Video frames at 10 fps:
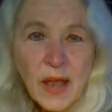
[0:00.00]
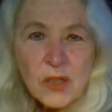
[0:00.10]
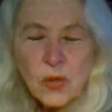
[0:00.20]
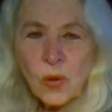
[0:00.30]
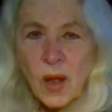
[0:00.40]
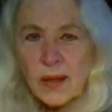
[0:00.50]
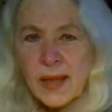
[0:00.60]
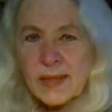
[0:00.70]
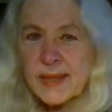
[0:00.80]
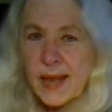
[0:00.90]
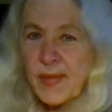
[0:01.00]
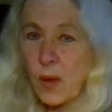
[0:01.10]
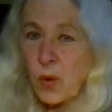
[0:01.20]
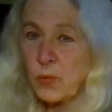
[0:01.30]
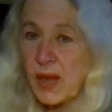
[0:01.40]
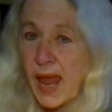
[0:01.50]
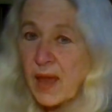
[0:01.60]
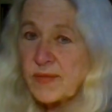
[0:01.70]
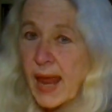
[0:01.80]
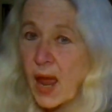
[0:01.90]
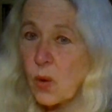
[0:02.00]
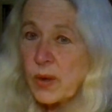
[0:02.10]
So let's say that what we have now